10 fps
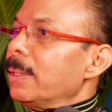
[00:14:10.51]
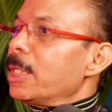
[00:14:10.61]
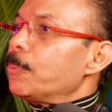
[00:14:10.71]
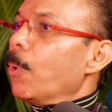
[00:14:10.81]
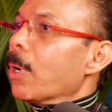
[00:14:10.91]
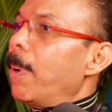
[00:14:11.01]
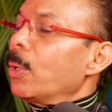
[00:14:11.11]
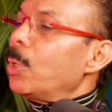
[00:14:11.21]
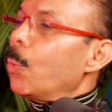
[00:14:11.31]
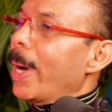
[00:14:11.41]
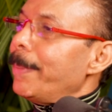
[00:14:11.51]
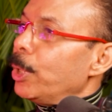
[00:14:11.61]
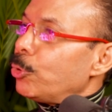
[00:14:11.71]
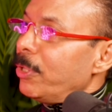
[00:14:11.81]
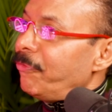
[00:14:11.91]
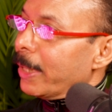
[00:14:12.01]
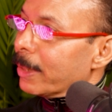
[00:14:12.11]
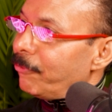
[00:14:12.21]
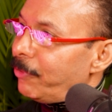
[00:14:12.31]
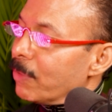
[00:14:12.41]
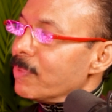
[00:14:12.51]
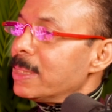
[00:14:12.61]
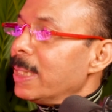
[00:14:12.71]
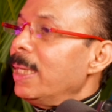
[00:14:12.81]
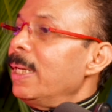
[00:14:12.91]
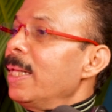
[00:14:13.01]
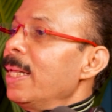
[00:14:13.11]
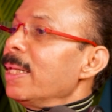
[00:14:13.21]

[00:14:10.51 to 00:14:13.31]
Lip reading: They spoke about the vibratory frequency.